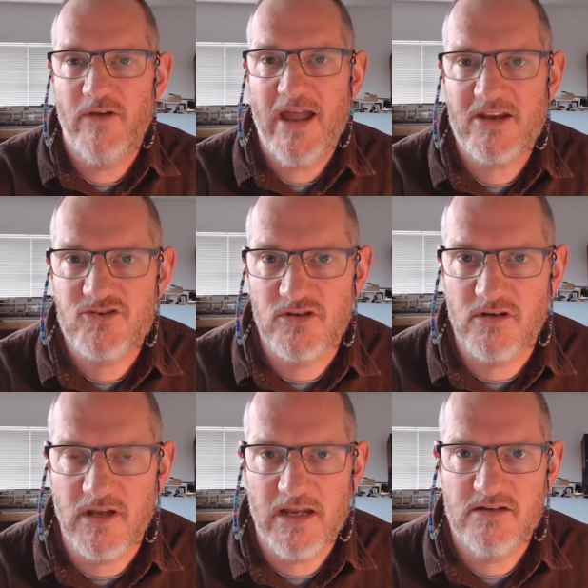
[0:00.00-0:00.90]

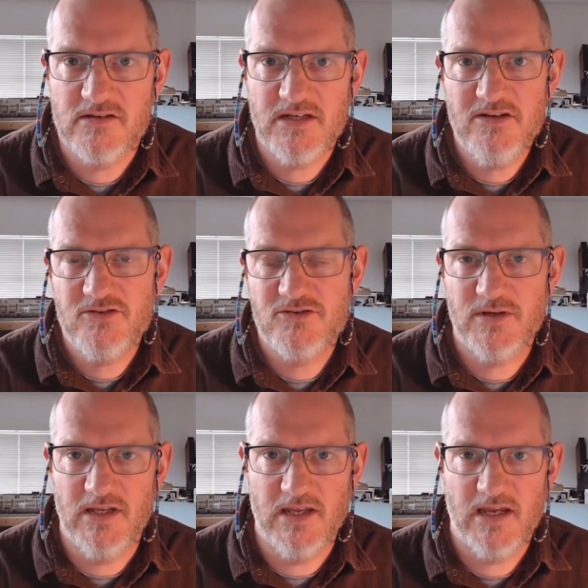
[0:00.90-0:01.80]
action and
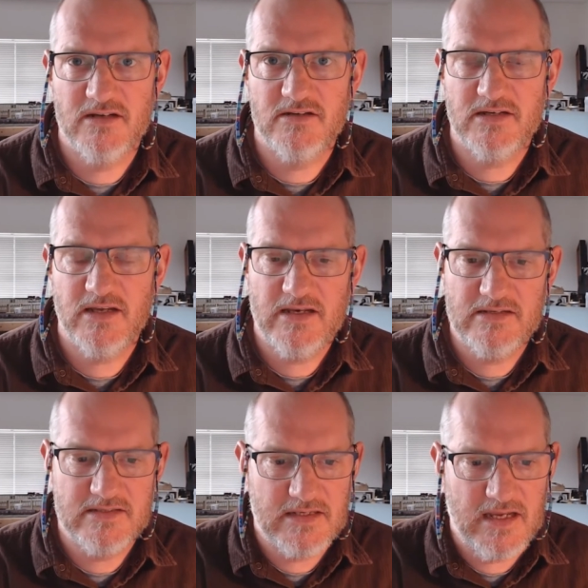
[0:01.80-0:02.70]
intrigue and
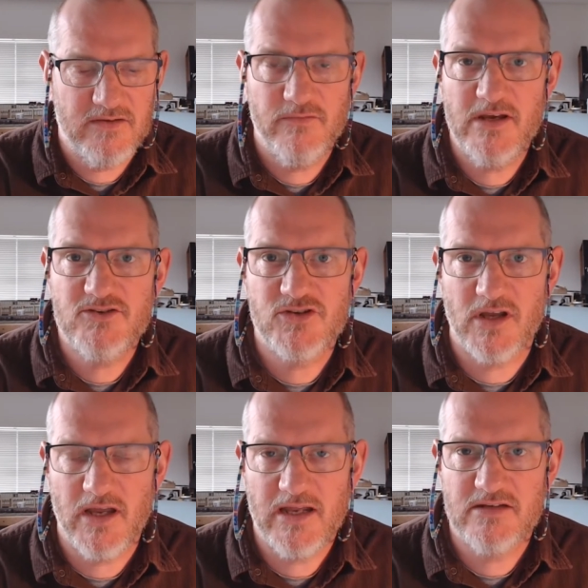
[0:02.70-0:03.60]

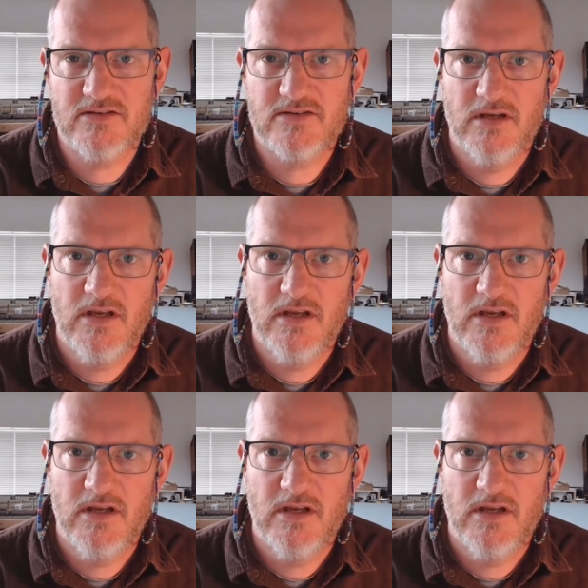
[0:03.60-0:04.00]
adventure, and